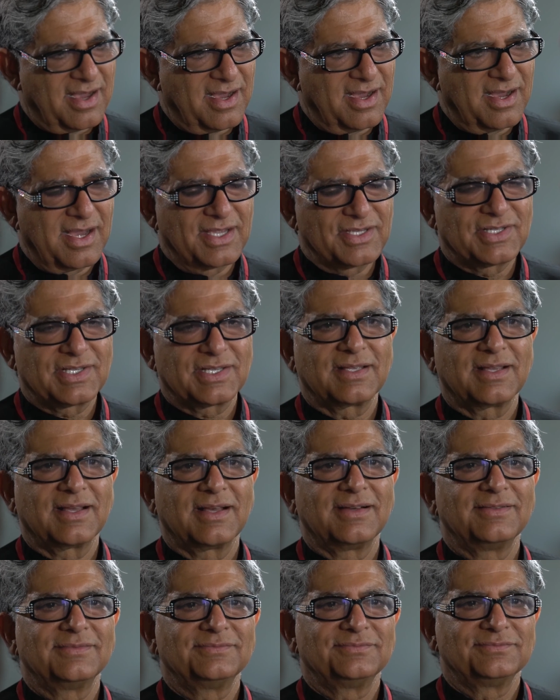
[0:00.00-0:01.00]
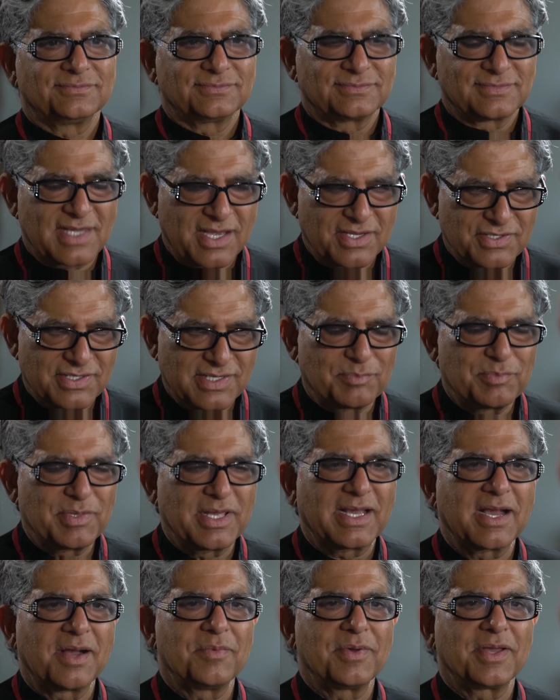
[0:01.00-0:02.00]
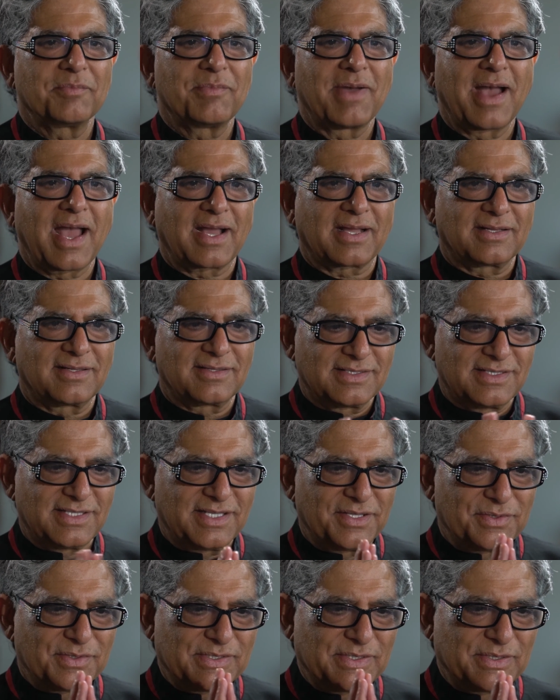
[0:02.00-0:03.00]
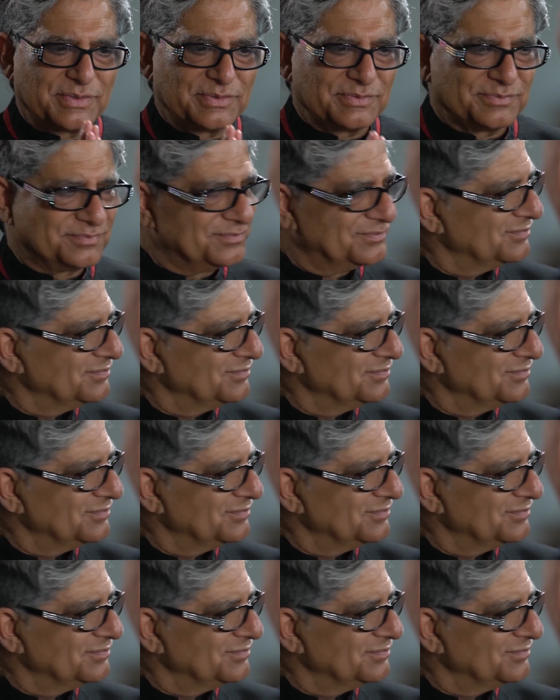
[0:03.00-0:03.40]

Thank sh- you so much. I shall See be coming soon. back. See you soon.